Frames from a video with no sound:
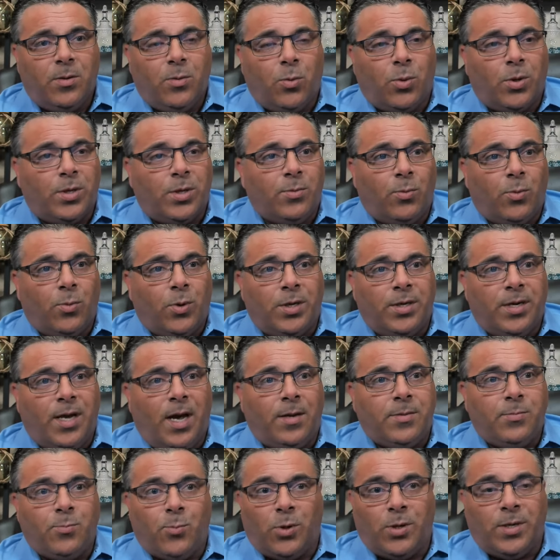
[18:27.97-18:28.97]
We're we're
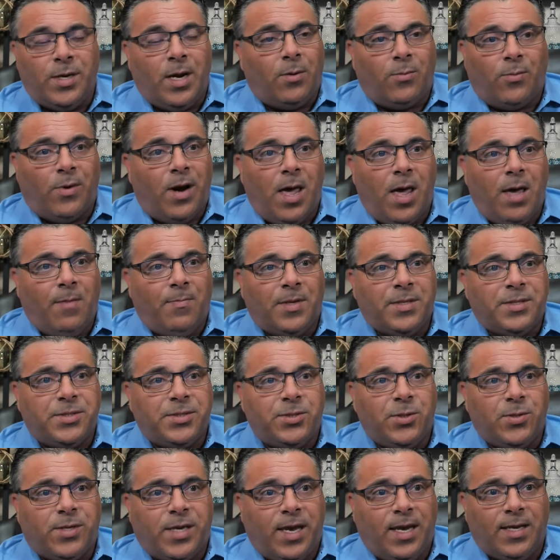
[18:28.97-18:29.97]
not we're not
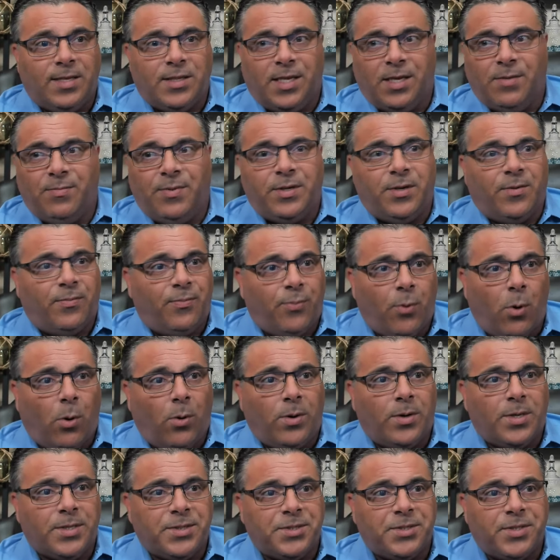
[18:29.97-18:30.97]
rabbits. You can't live in the
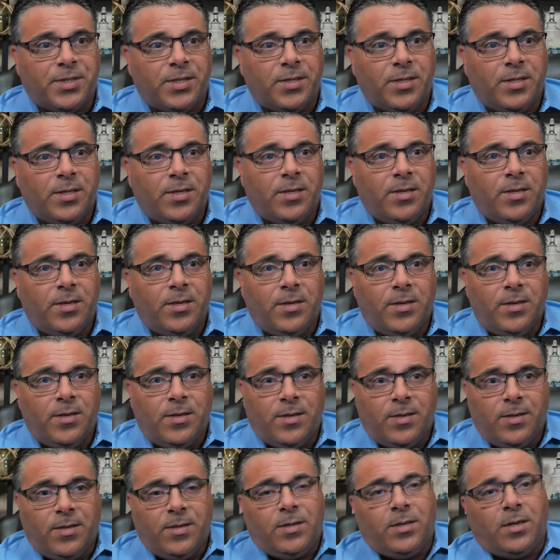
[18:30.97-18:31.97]
forest.
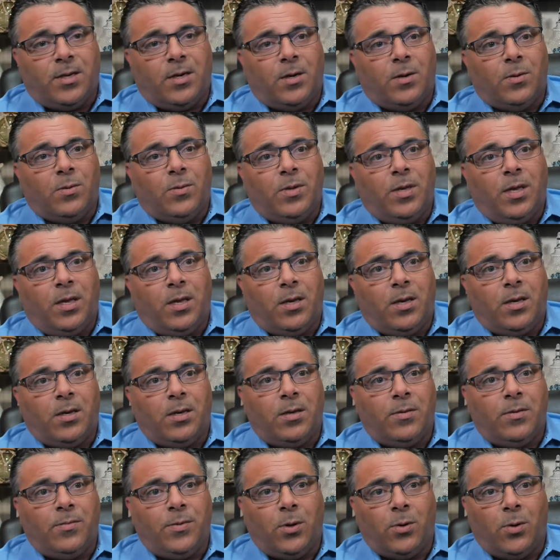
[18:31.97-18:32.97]
You know, uh,
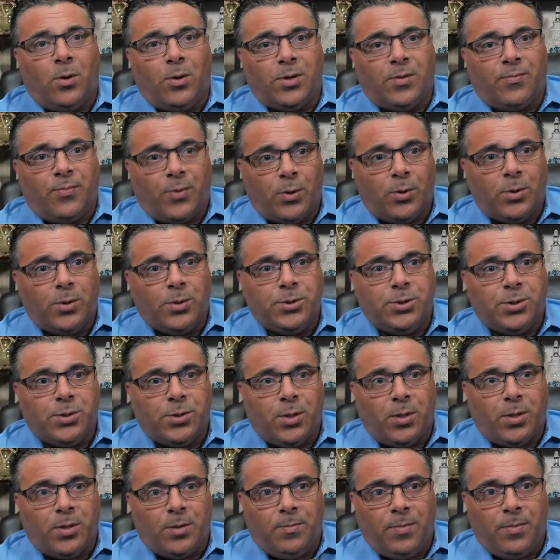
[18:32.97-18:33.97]
if you're on the verge
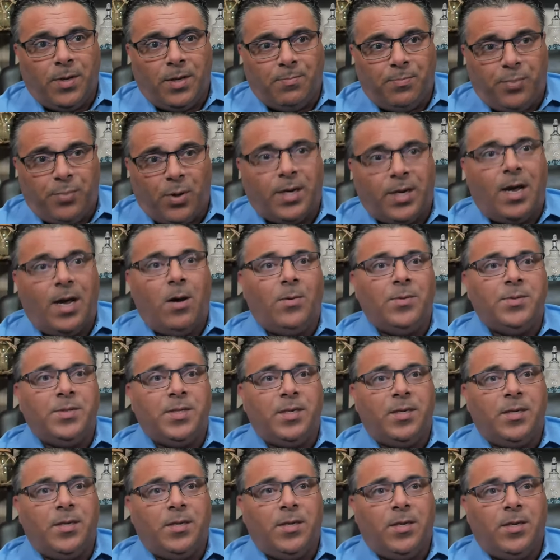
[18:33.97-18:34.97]
of being put out,
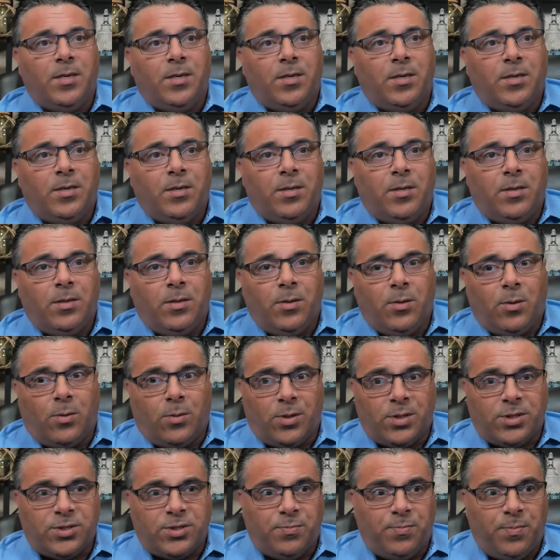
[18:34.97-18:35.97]

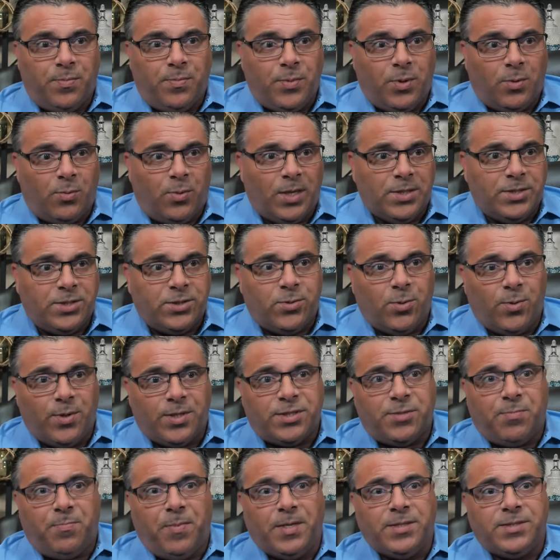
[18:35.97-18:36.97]
or the rent's too
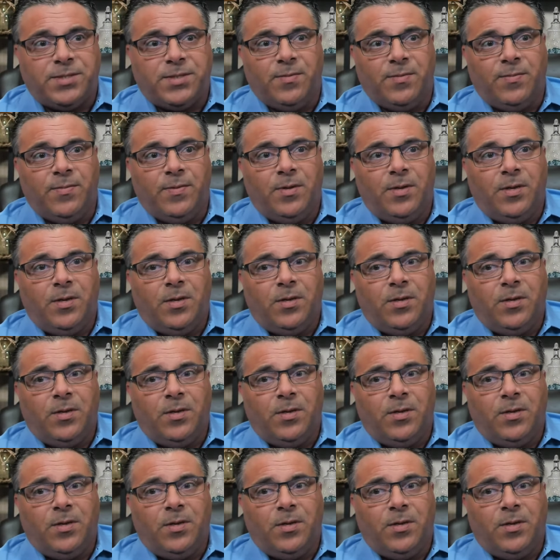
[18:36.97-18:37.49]
expensive,